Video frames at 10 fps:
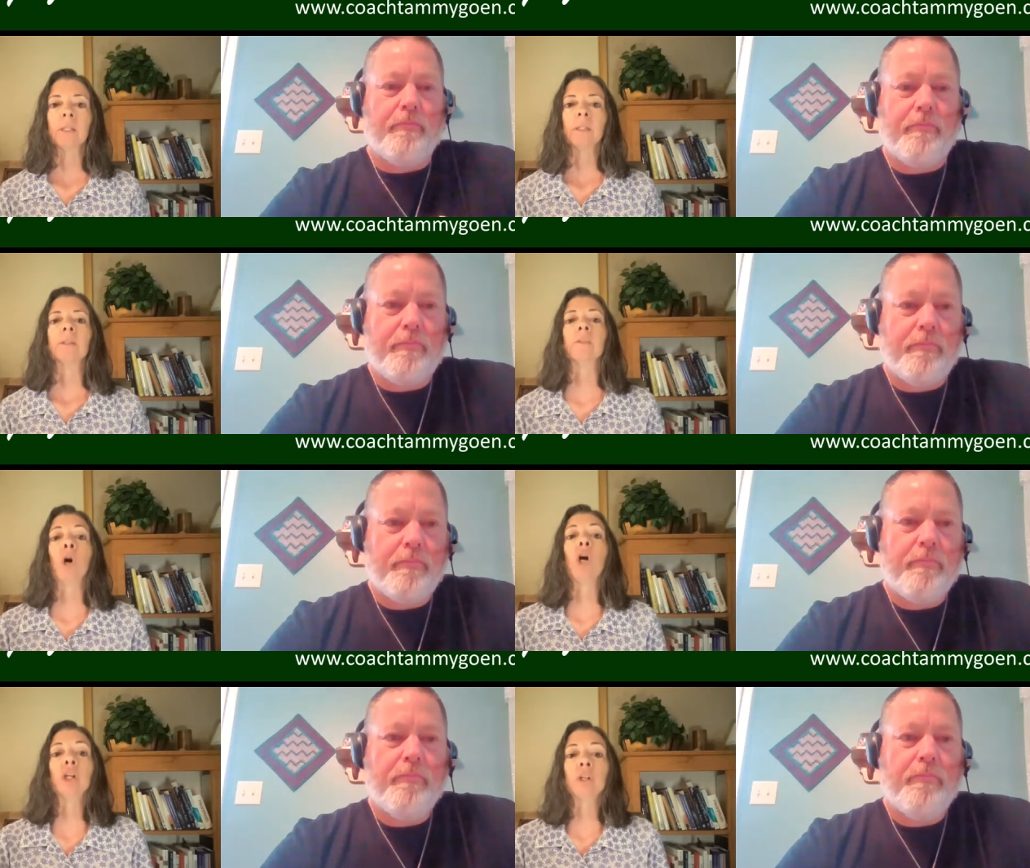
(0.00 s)
Speaker 1: let's
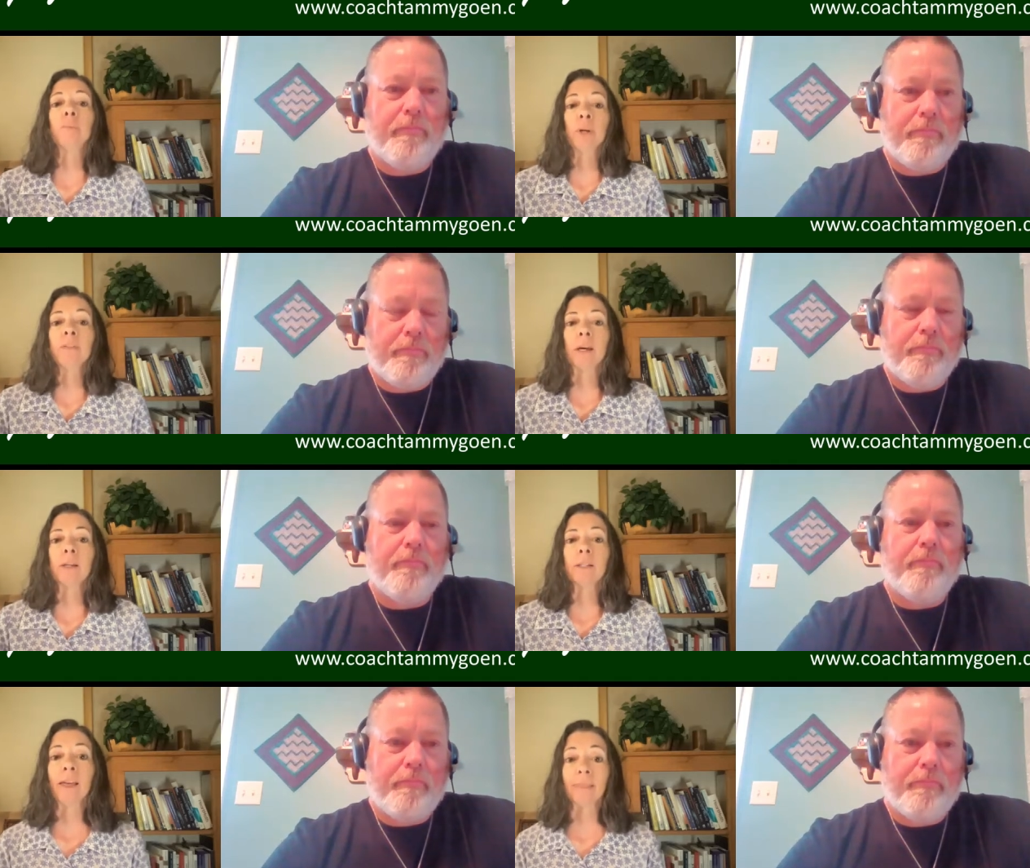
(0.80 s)
honor and embrace that,
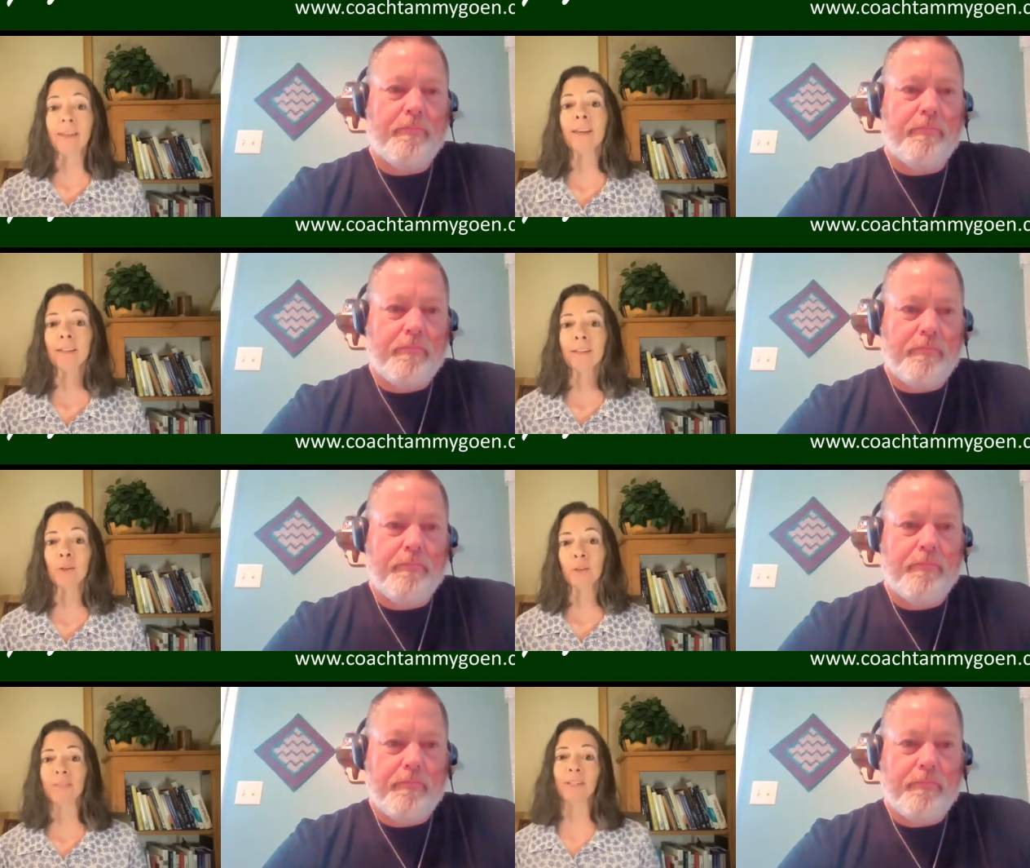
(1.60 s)
and then you
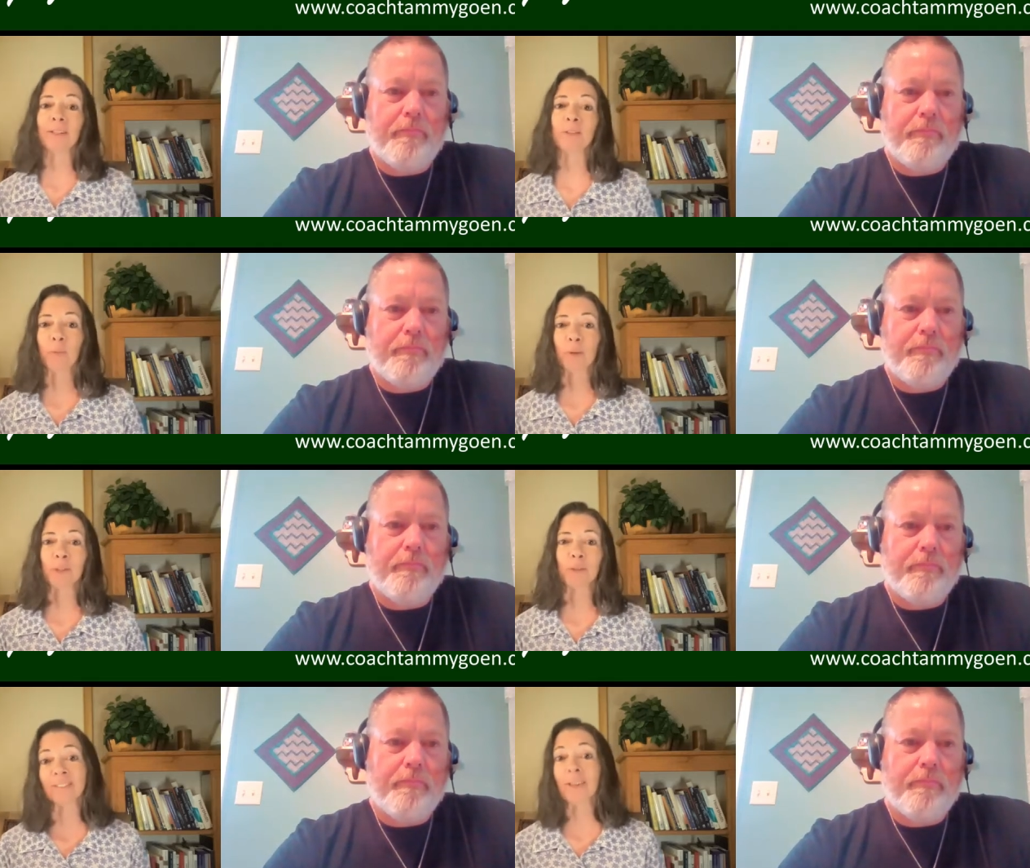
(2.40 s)
can even get to the point where you
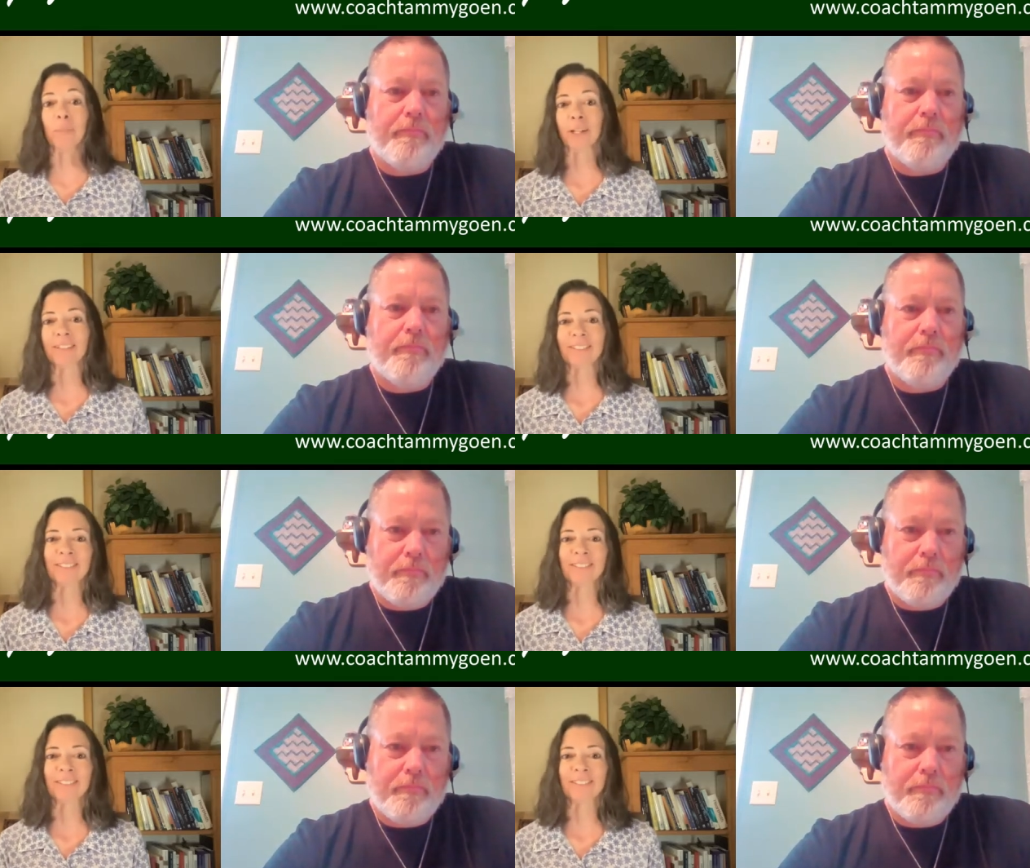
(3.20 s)
can celebrate it,